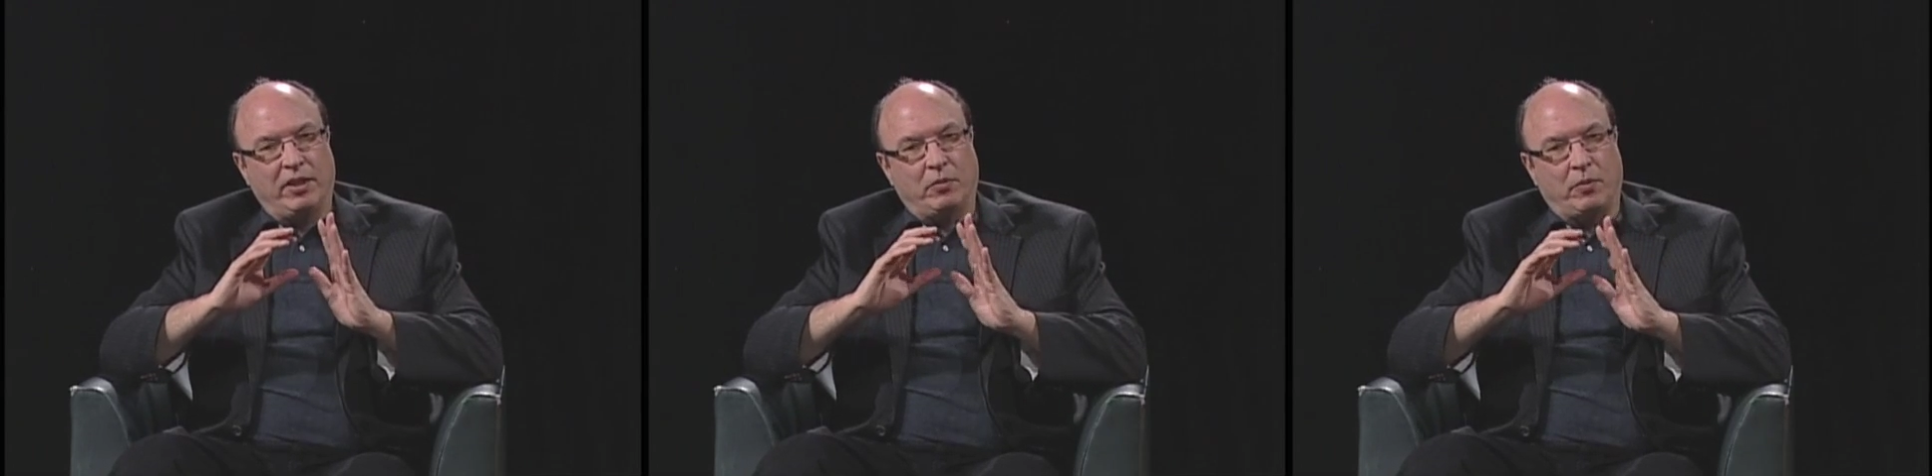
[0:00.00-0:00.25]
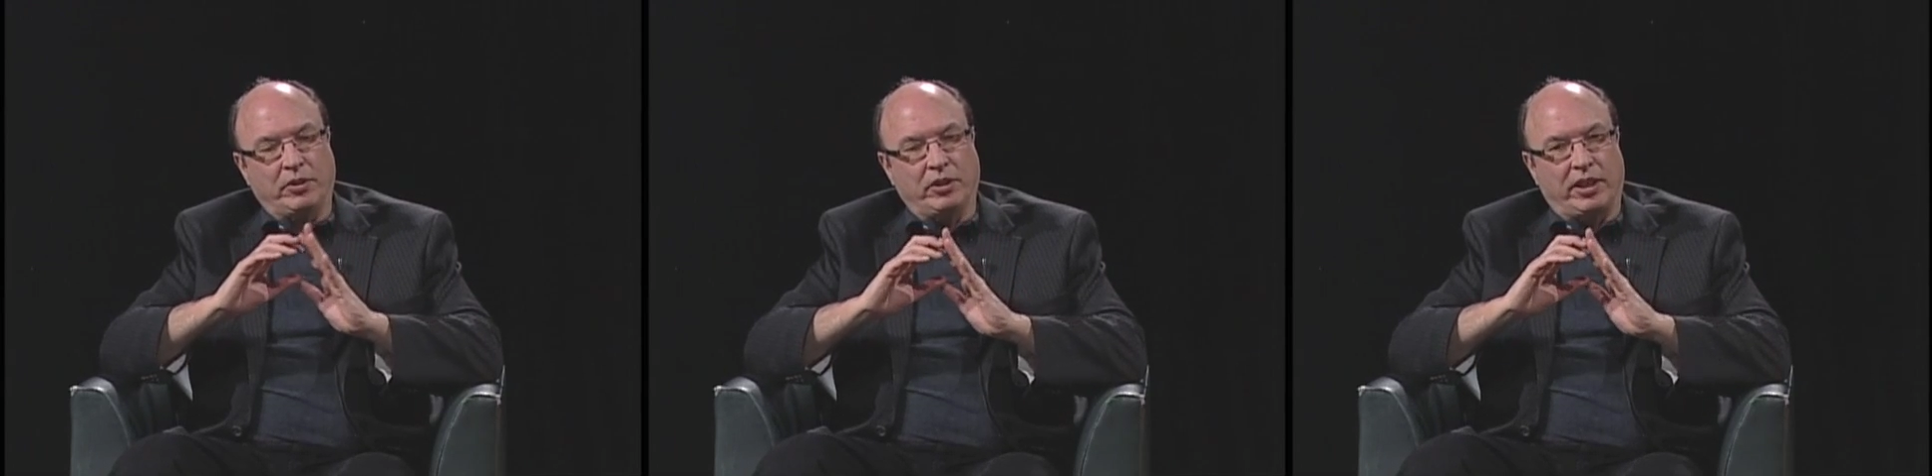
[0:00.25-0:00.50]

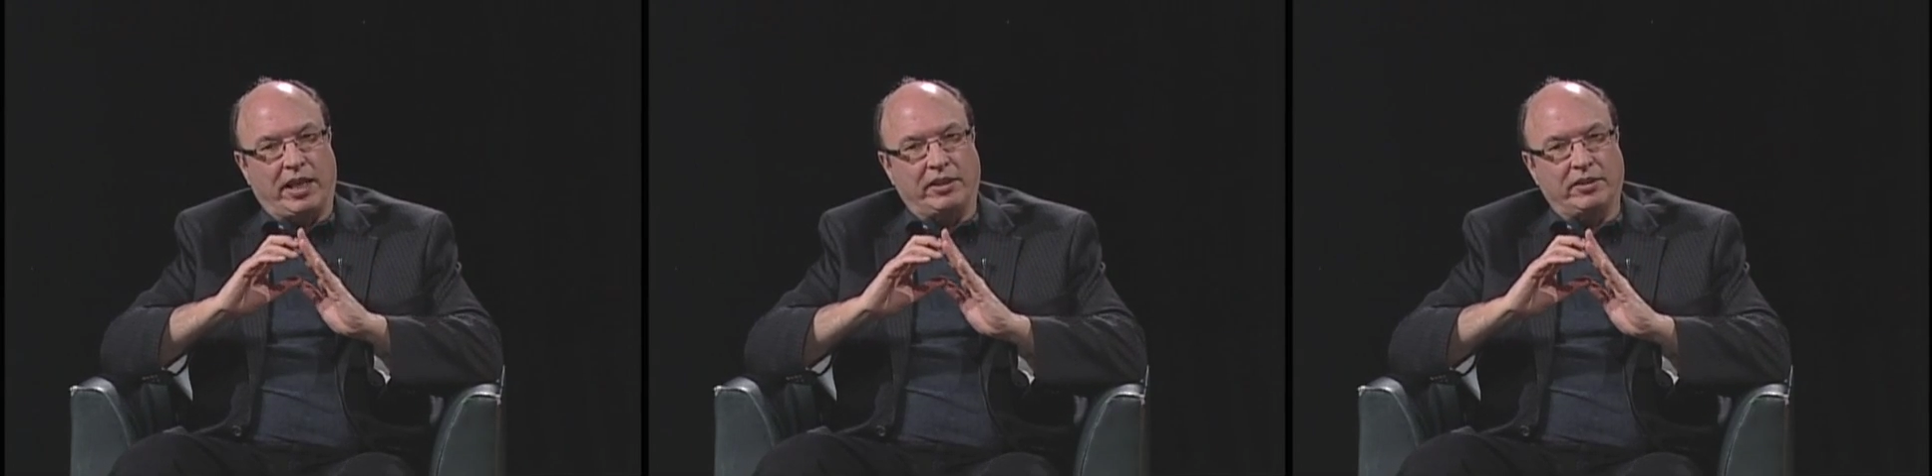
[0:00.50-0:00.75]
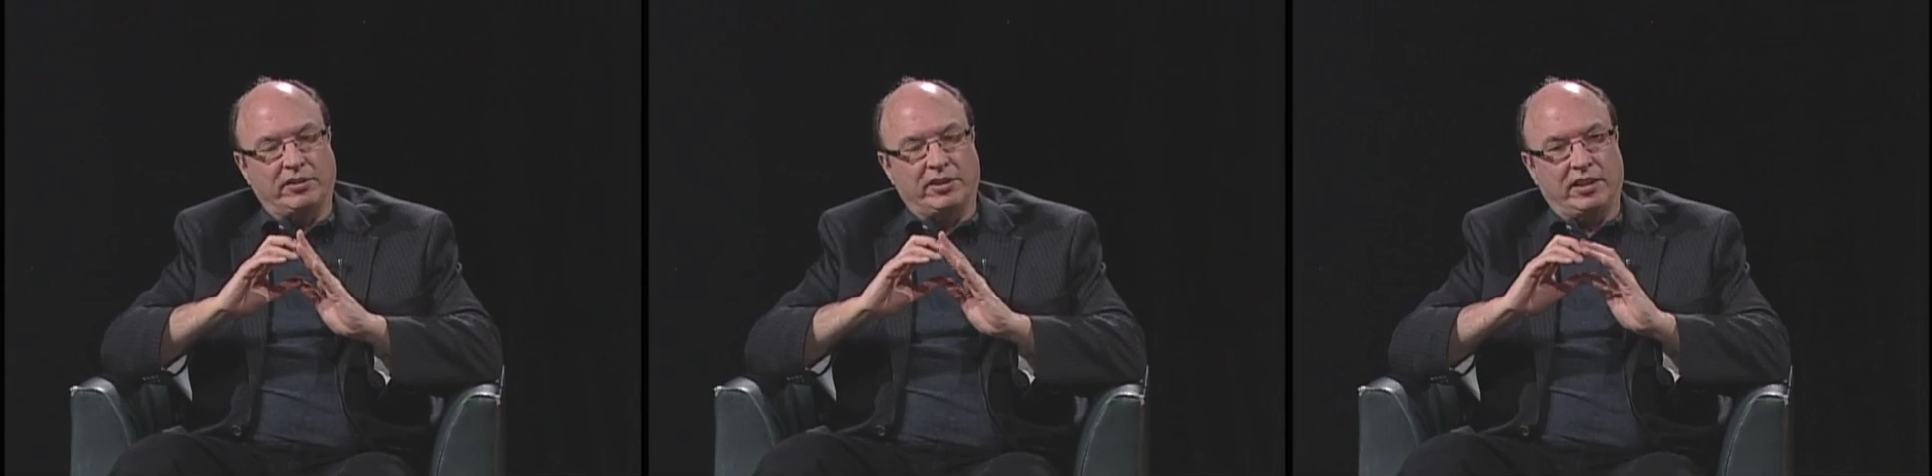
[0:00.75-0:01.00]
When we look
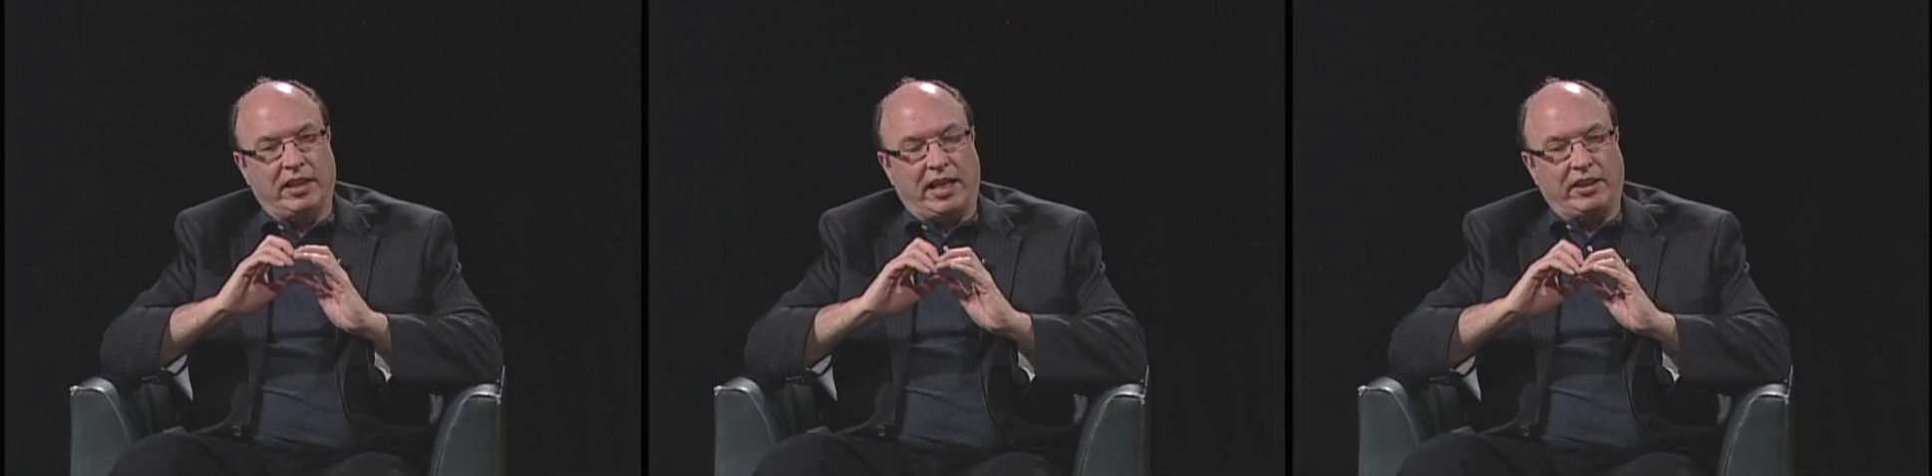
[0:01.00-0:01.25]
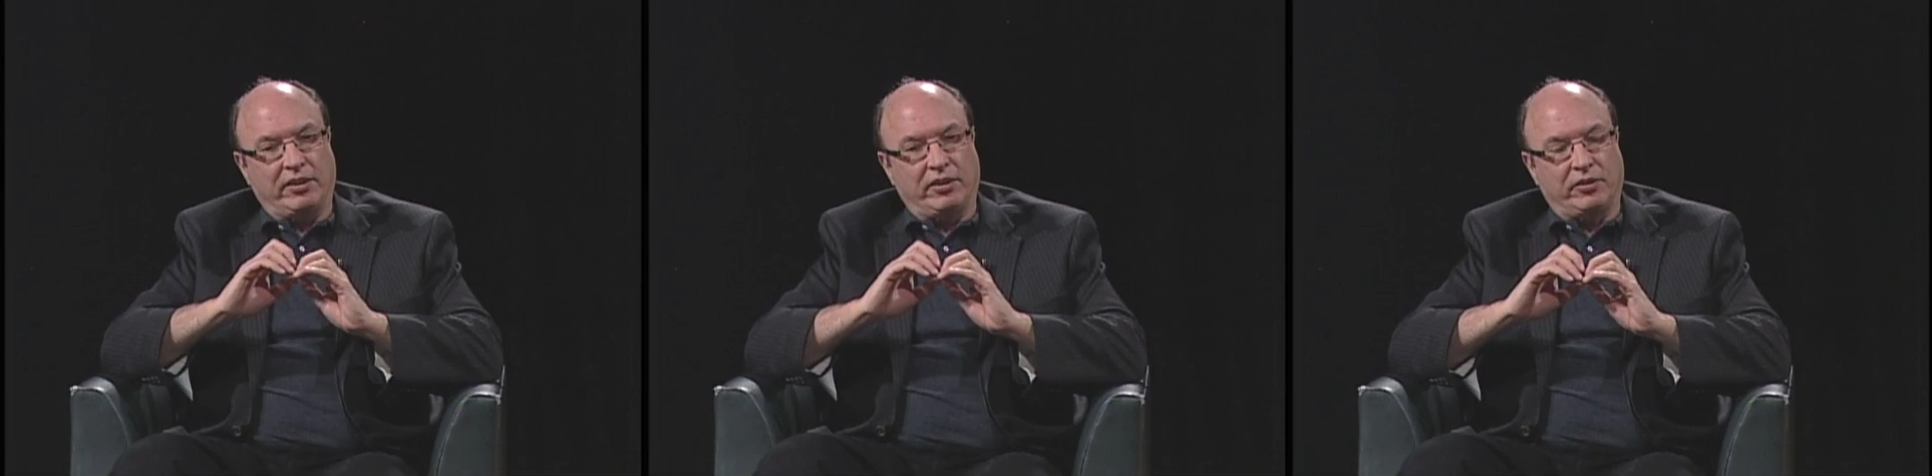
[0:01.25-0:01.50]

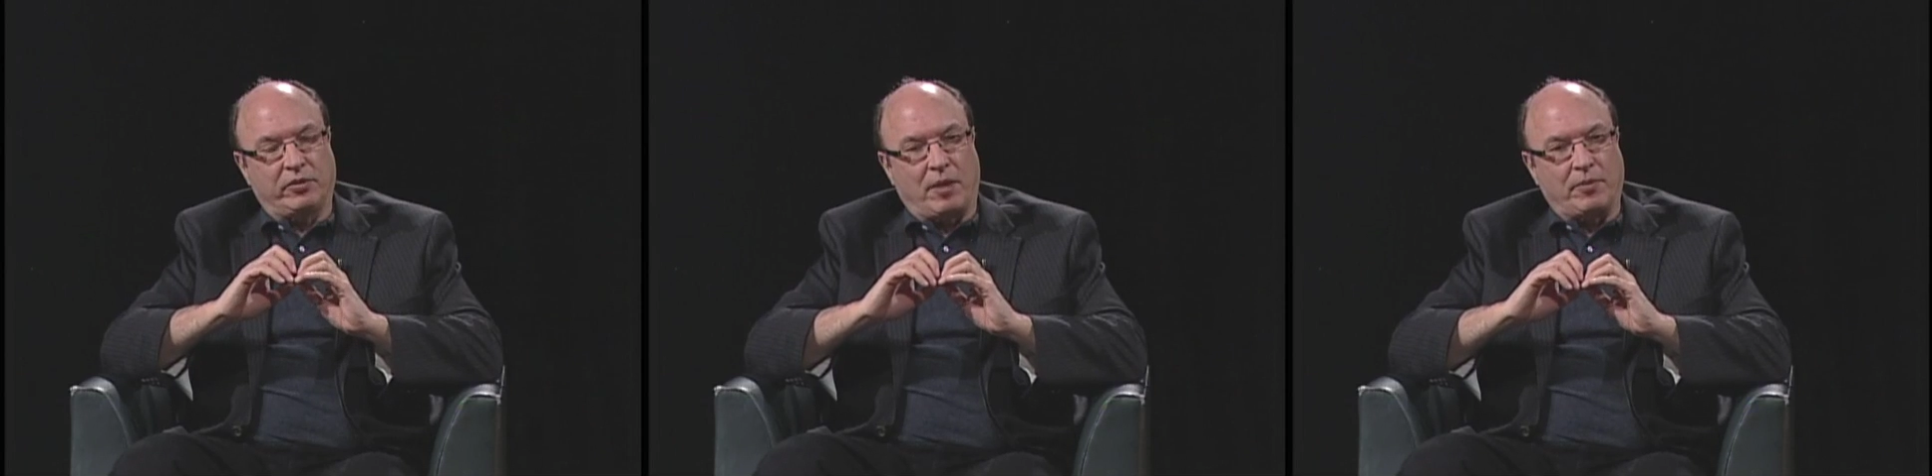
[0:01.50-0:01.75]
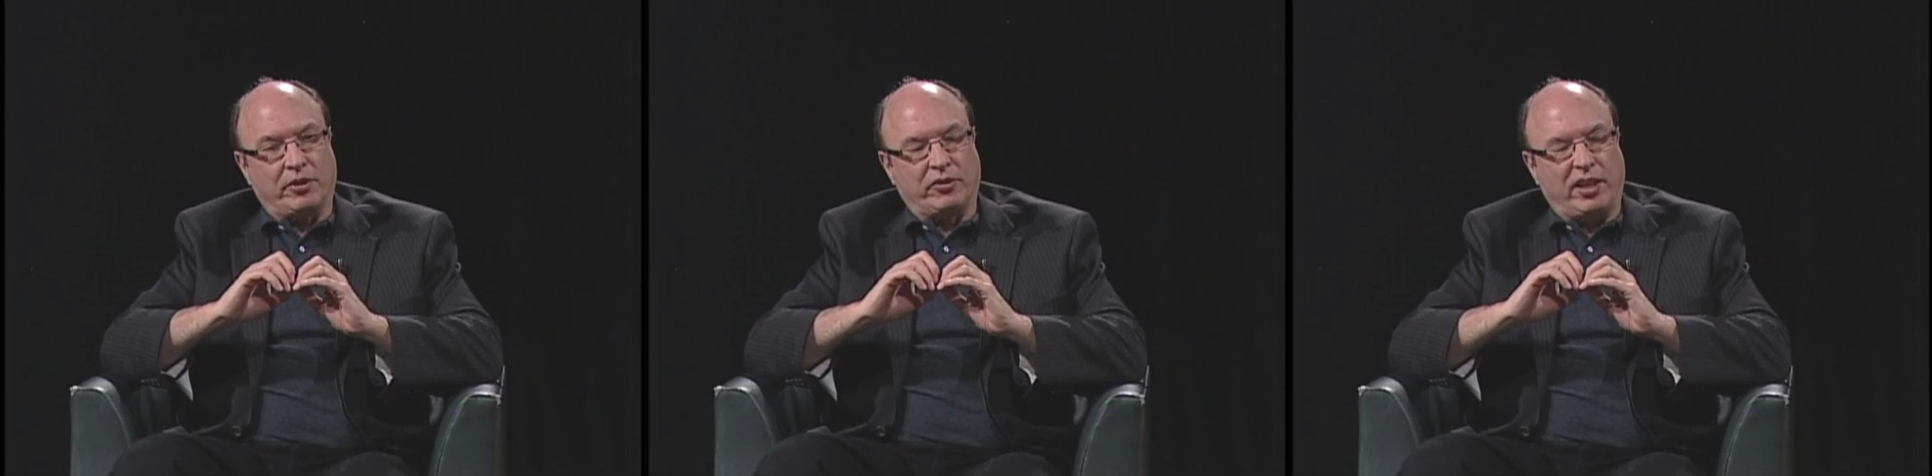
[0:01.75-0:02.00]
at
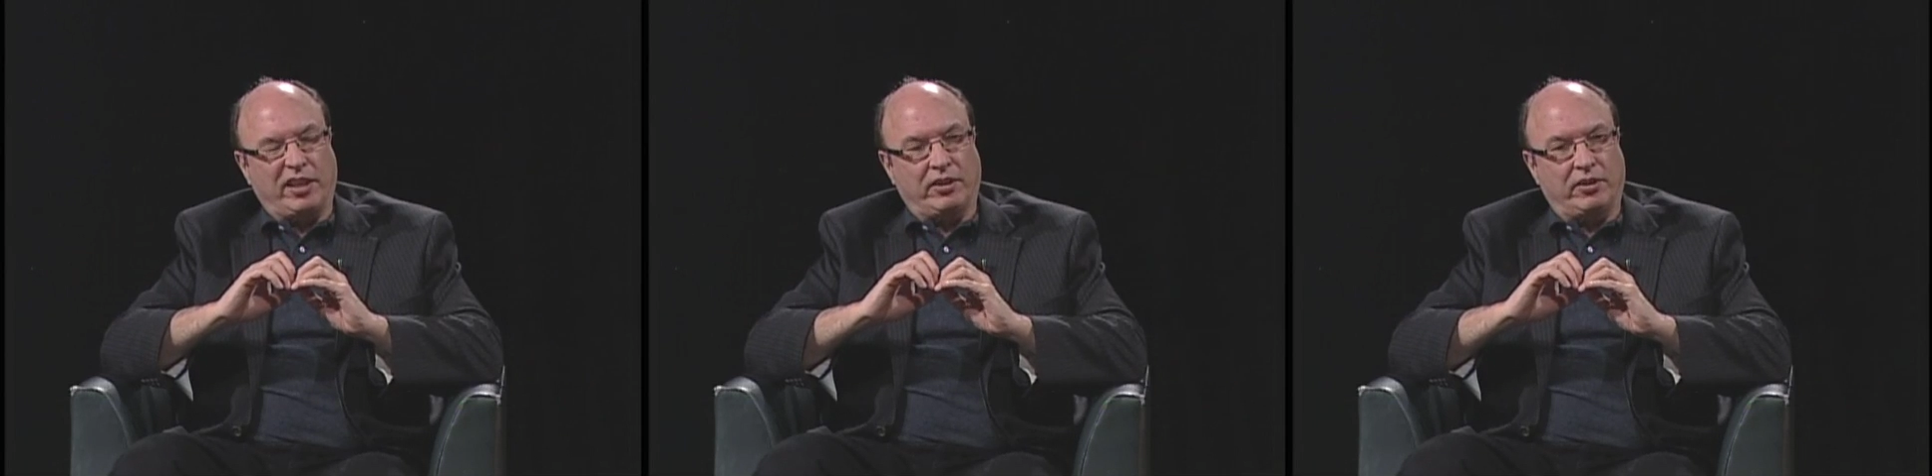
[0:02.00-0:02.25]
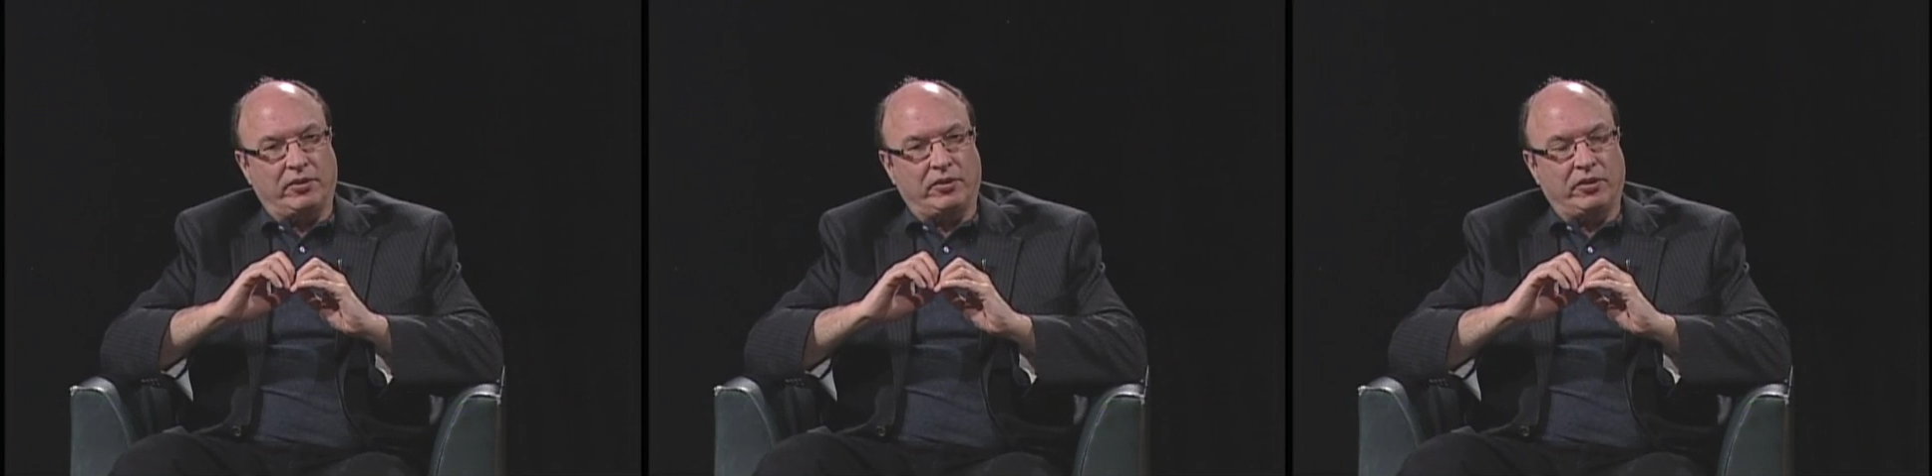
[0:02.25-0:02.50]
tropical
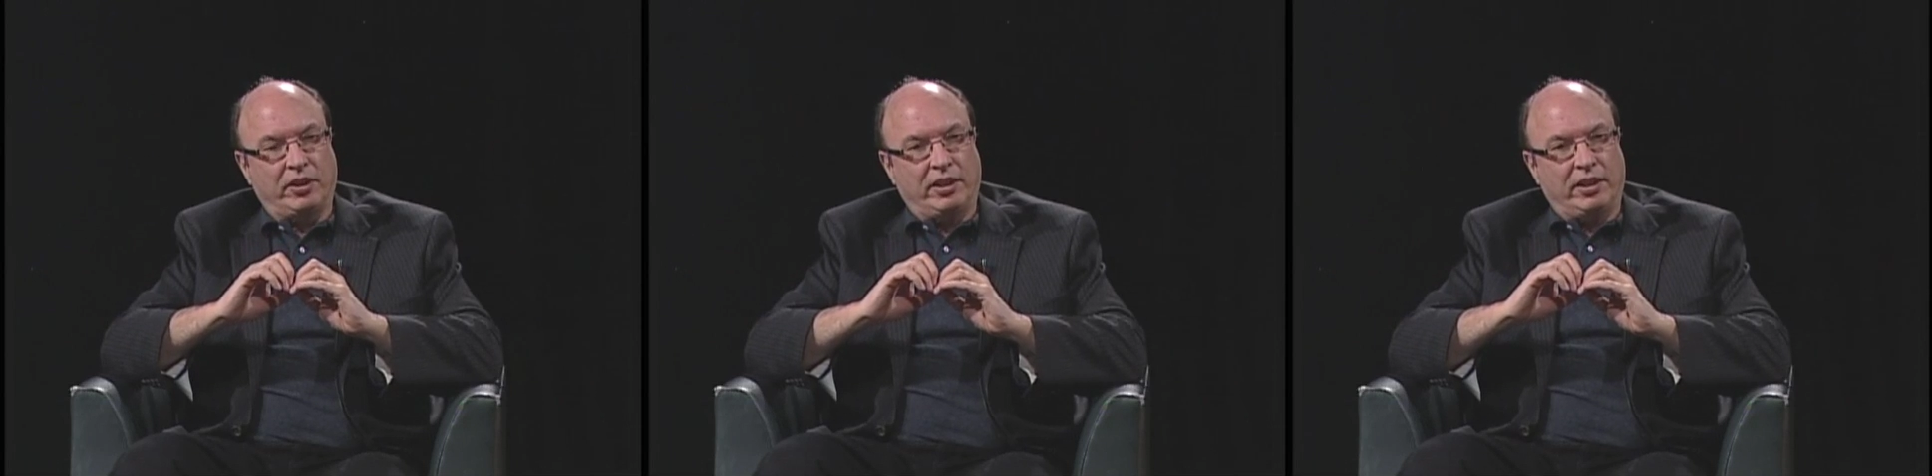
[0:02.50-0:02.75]
cyclones,